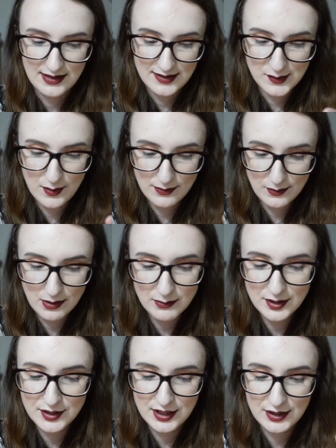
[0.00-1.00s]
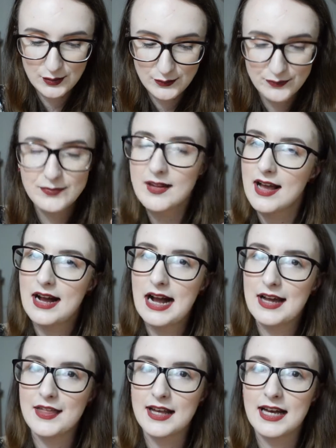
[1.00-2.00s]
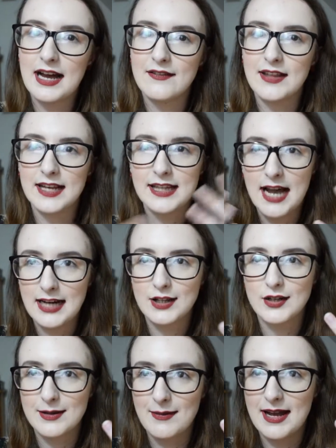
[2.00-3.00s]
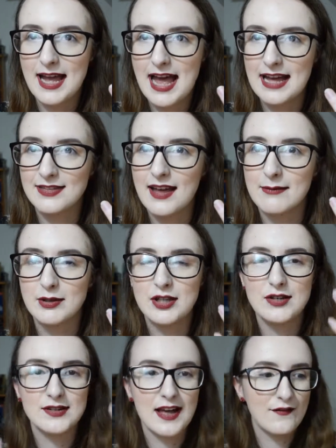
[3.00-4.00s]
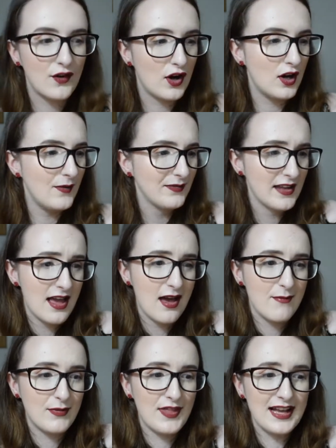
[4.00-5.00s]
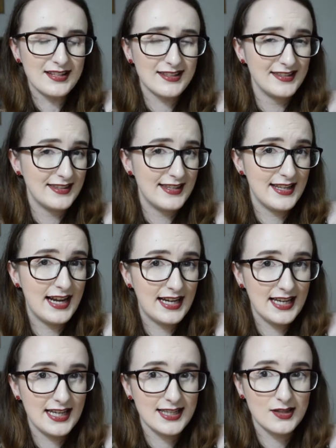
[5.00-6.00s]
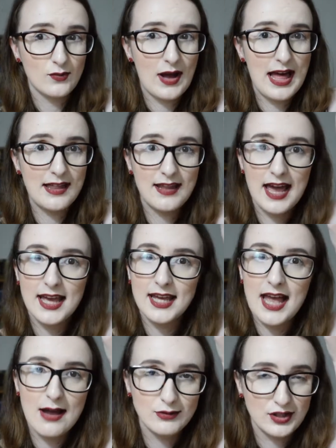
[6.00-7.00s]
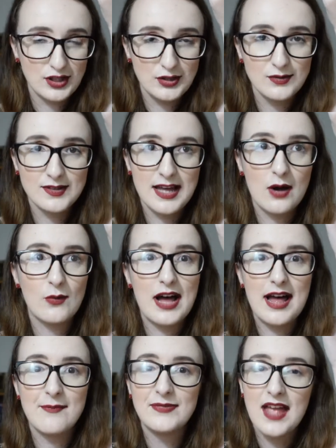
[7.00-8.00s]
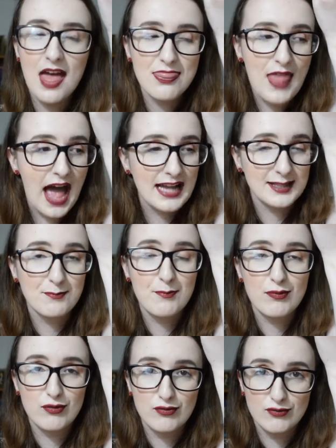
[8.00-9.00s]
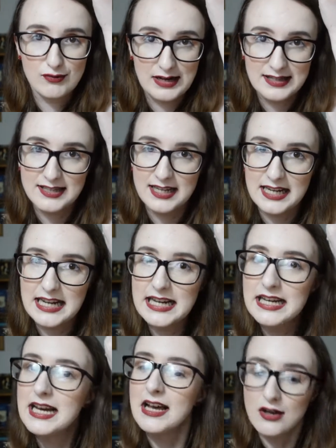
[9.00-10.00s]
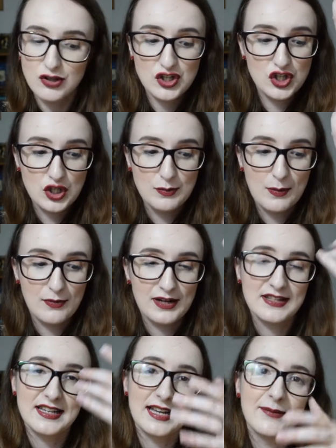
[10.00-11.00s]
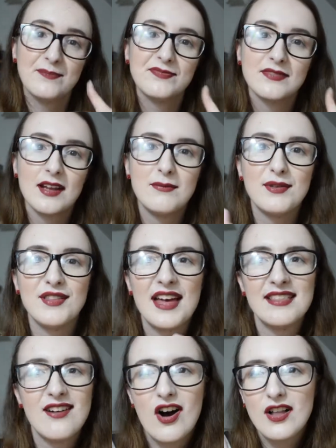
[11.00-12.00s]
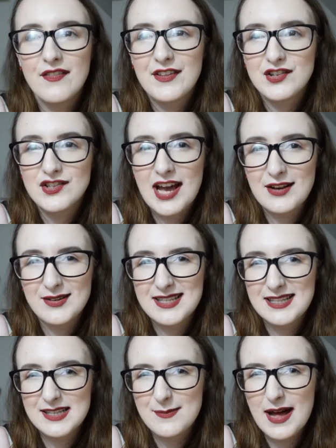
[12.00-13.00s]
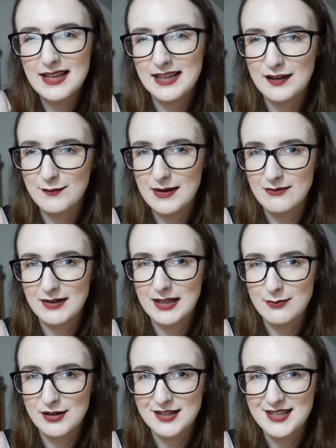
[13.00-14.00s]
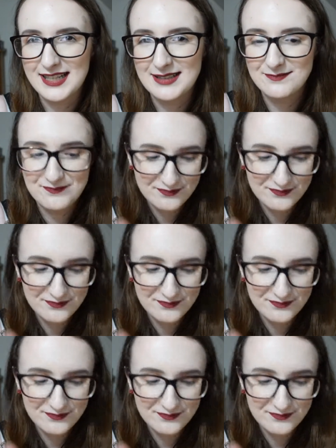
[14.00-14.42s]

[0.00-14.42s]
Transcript: That's probably what I'm going to do. I think I have like an eye look in my head that I'm going to use that for. But that's nice wet. Like, I would use that wet. That is pretty. Super pretty. But then all of the shadows in this palette have been really pretty.